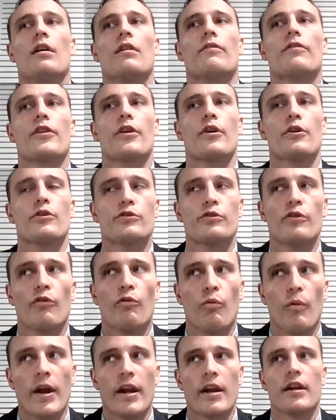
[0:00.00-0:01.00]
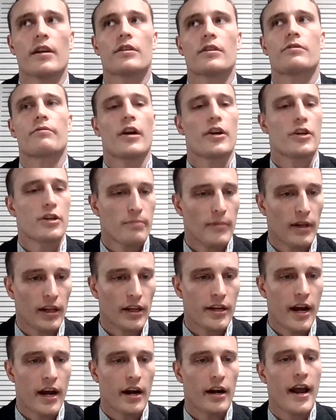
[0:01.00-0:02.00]
for those who have witnessed Russian
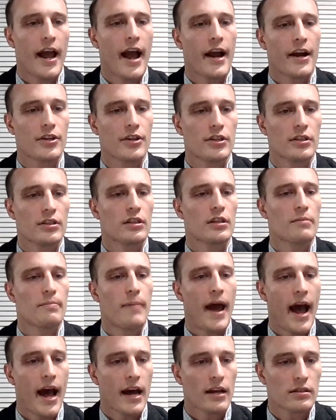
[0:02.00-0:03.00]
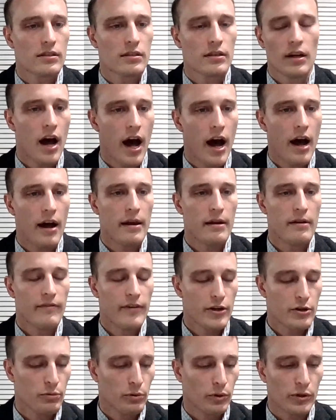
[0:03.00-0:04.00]
military actions in the past.
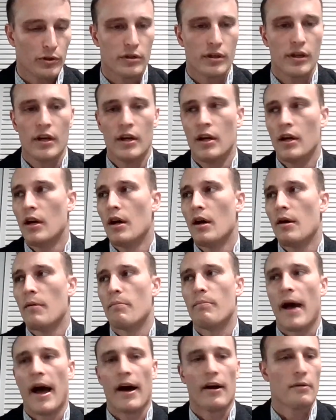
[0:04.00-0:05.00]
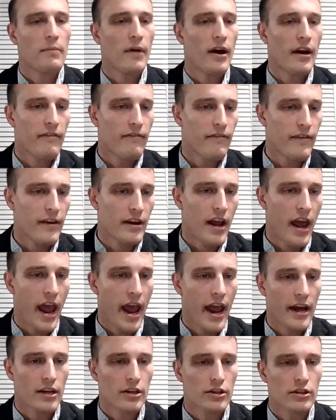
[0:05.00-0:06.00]
Individuals bound by feet and
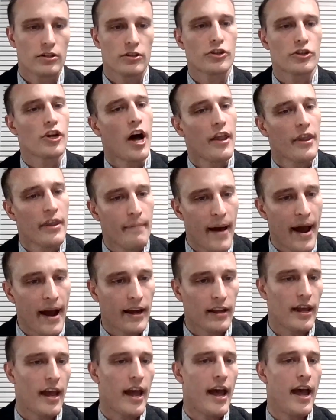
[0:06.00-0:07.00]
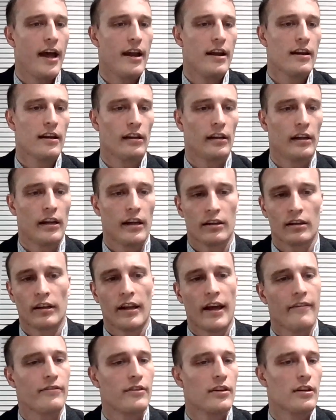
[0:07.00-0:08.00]
hands, shot in the back of the head, and either
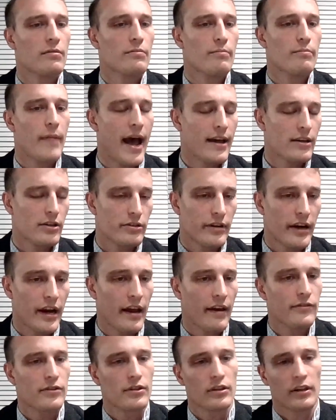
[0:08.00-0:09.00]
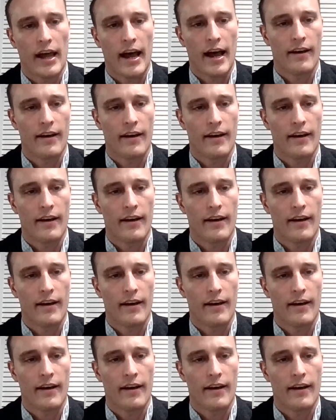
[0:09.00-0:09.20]
left in mass graves or